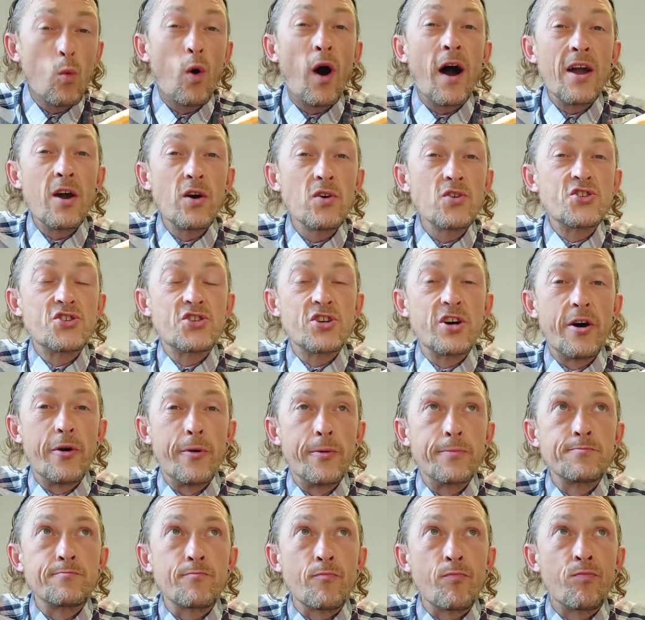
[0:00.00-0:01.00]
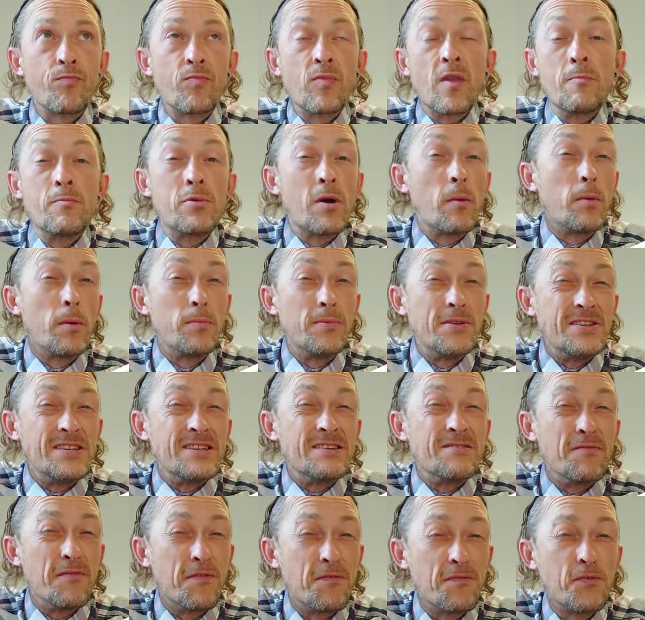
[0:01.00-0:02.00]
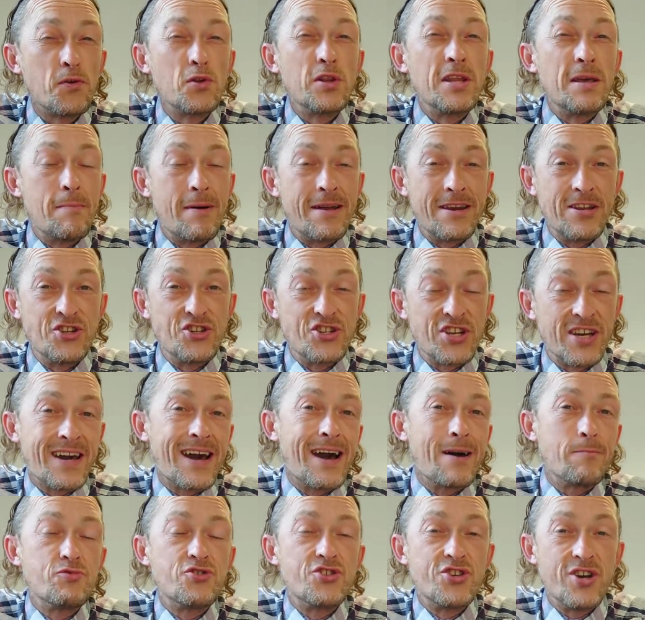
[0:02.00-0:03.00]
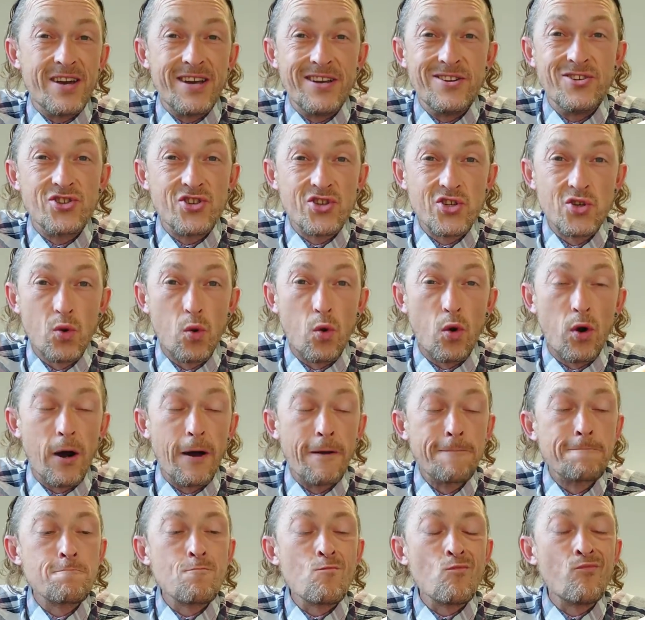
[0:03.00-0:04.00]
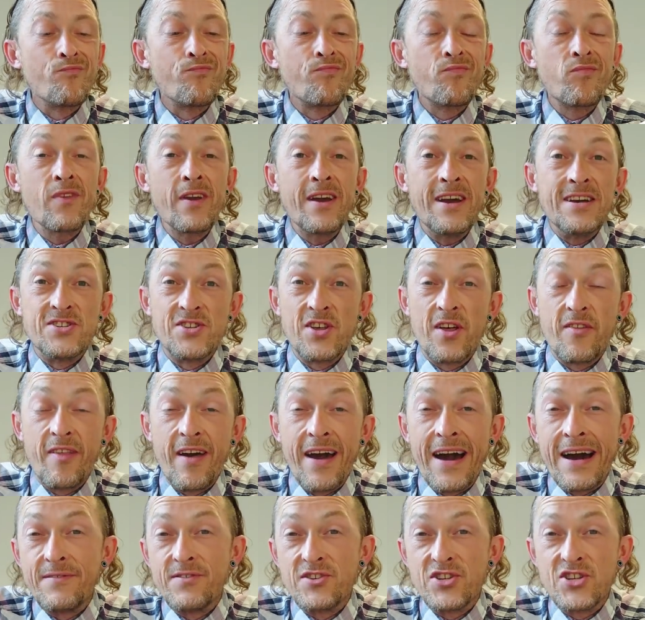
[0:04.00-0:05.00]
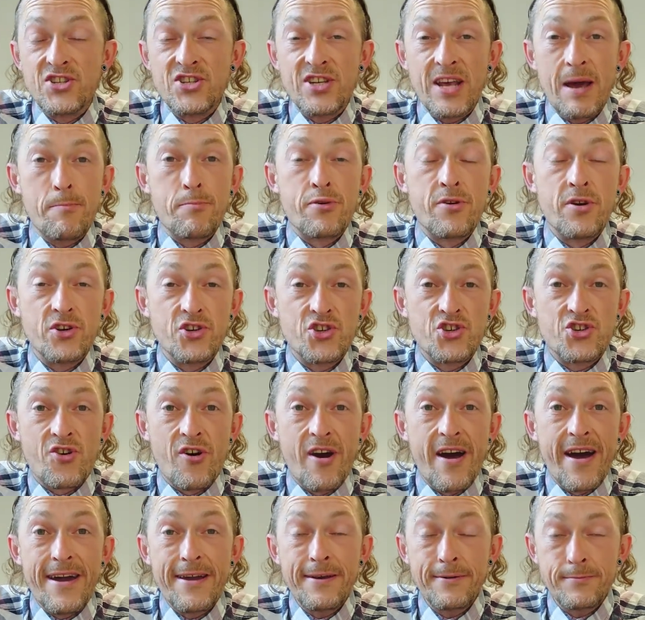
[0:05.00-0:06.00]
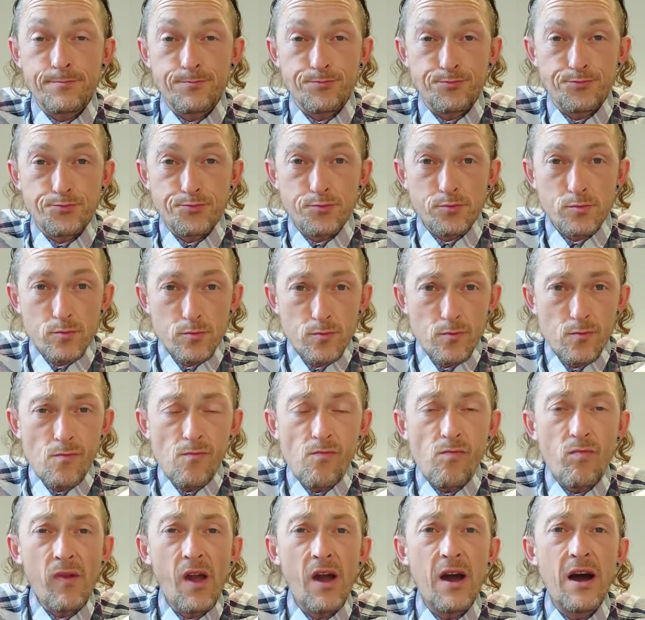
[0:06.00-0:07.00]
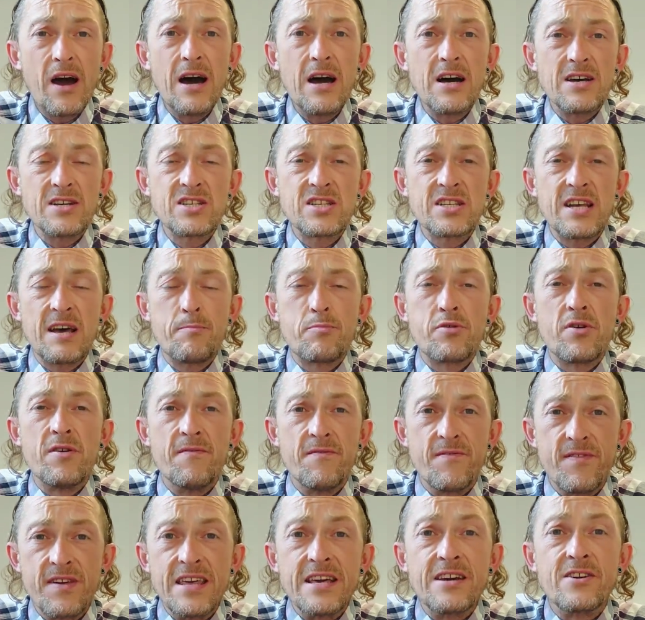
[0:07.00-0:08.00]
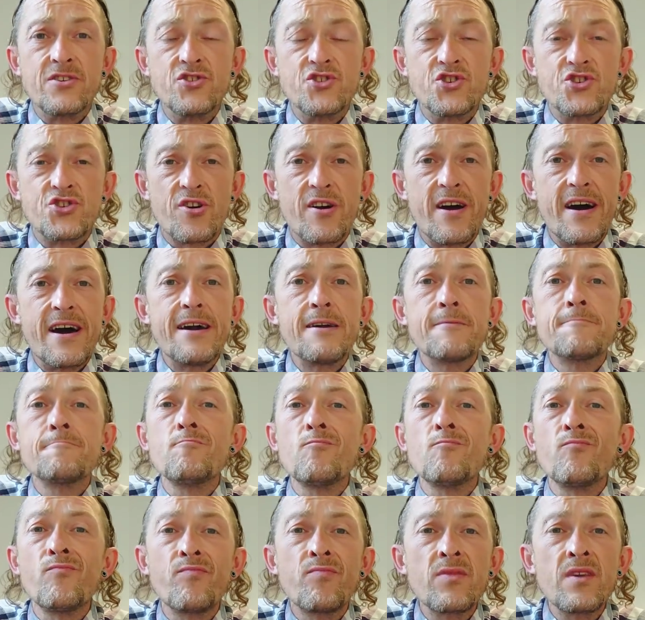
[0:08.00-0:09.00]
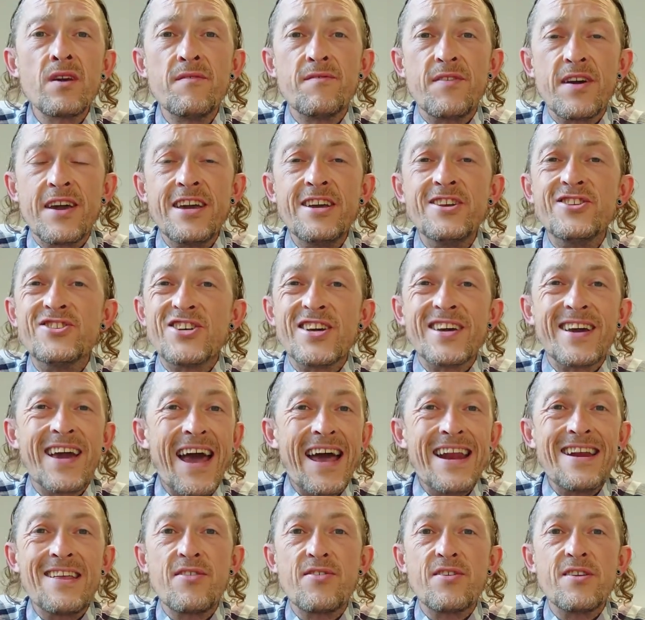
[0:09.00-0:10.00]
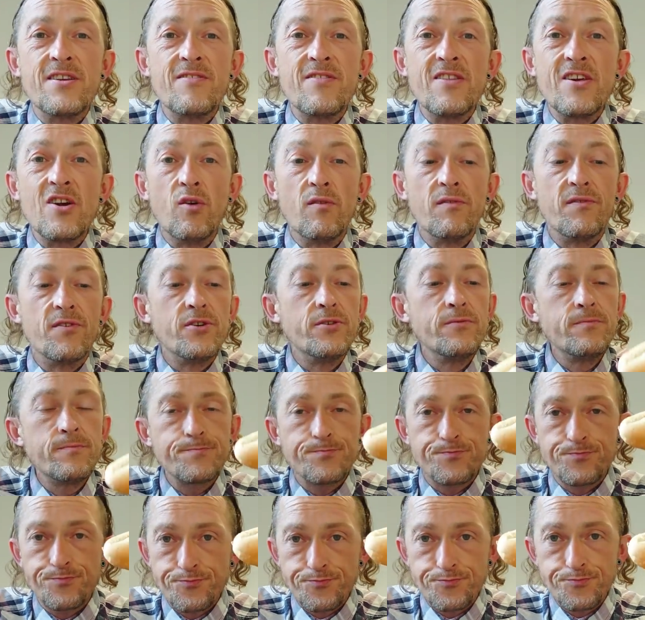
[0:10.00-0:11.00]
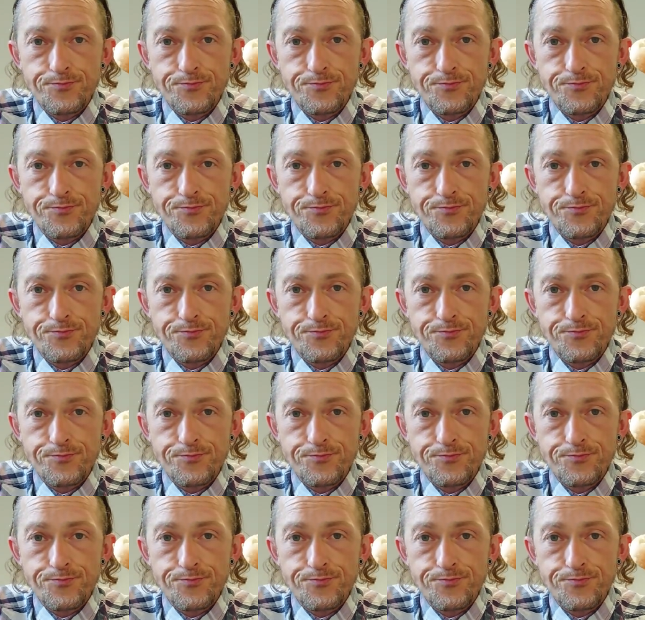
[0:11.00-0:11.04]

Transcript: what I also probably didn't fully manage to capture in store is that they have a separate tray, uh, a separate vegan tray for heating anything in the oven